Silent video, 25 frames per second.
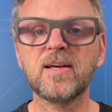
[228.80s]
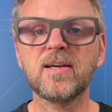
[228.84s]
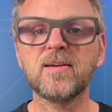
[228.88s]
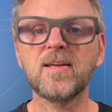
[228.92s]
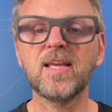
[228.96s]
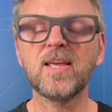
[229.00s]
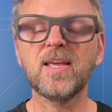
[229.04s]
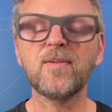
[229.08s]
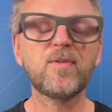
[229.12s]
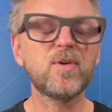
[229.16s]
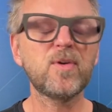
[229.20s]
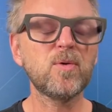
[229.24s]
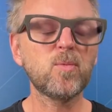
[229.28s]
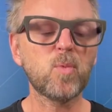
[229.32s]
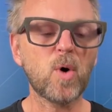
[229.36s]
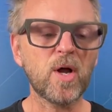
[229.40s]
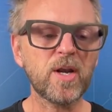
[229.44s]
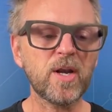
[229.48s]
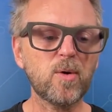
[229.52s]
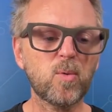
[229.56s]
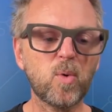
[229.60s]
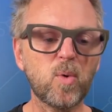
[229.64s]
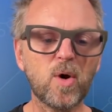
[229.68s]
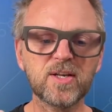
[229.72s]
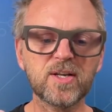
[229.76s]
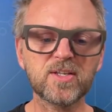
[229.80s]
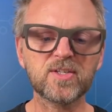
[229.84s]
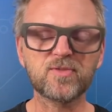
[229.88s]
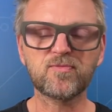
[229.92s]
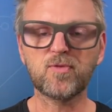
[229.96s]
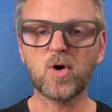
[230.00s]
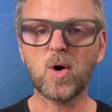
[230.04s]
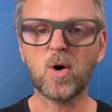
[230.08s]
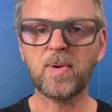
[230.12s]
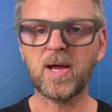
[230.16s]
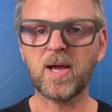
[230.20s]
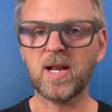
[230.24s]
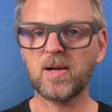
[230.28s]
uh, if you wonder what is
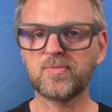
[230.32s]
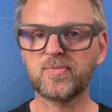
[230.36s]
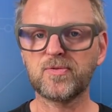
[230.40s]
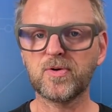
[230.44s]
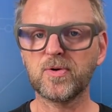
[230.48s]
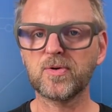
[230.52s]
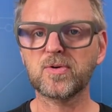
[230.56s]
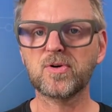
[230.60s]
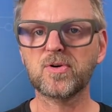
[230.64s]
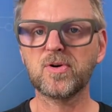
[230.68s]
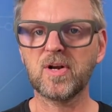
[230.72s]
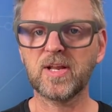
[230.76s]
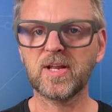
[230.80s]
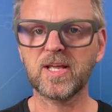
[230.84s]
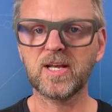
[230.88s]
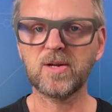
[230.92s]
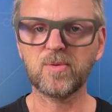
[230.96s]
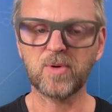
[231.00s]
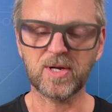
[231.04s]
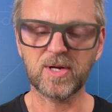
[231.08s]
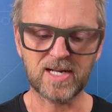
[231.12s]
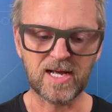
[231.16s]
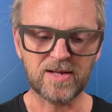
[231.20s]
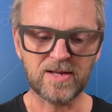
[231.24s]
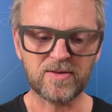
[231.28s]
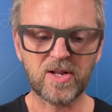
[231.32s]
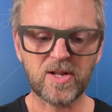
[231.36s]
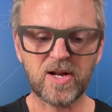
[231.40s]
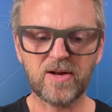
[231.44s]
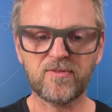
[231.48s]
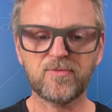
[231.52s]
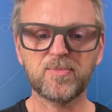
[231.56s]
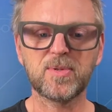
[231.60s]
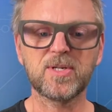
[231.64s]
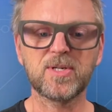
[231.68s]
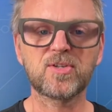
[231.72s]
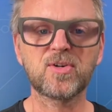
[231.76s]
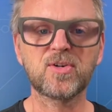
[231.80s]
raw panel protocol anyway, now that
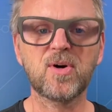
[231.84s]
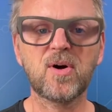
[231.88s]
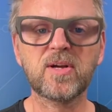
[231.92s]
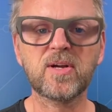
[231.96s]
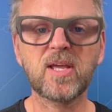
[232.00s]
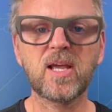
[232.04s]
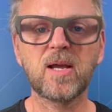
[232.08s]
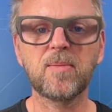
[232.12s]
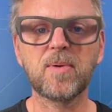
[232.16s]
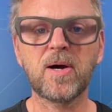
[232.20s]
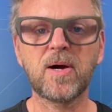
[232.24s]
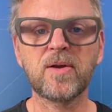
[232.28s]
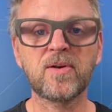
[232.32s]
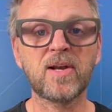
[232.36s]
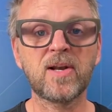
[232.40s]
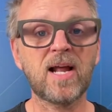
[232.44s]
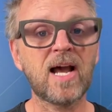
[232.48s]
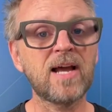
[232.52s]
I've been talking about it,